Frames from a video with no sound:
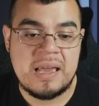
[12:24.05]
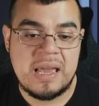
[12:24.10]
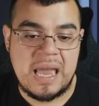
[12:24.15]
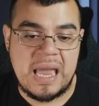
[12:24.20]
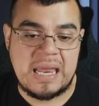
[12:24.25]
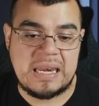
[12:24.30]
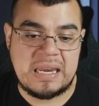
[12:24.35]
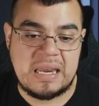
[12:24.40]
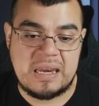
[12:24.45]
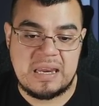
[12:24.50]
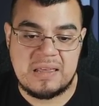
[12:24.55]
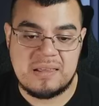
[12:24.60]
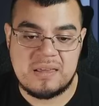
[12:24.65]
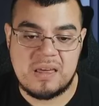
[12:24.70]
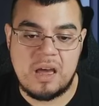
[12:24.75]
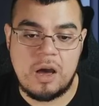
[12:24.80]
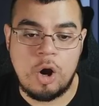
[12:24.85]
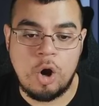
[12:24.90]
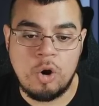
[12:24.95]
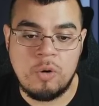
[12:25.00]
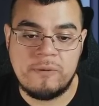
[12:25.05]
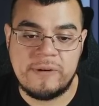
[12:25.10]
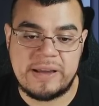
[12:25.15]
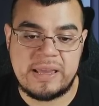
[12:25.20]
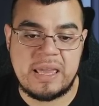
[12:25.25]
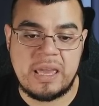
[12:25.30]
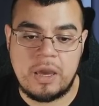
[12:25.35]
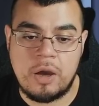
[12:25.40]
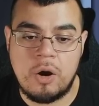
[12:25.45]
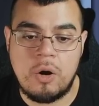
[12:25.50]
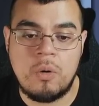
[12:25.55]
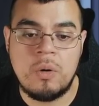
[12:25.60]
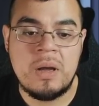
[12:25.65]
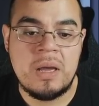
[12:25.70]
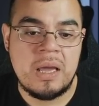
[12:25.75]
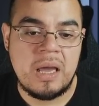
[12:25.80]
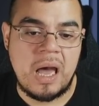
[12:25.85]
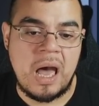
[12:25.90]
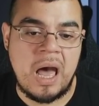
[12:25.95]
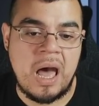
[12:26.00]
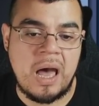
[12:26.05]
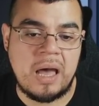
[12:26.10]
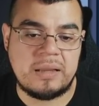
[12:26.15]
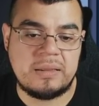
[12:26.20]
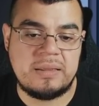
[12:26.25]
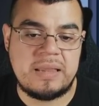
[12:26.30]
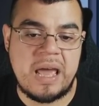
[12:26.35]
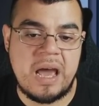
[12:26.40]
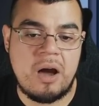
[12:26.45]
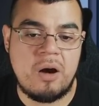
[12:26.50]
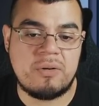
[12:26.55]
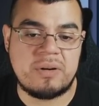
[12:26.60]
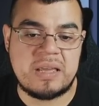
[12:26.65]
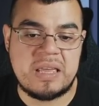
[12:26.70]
and then his overkill now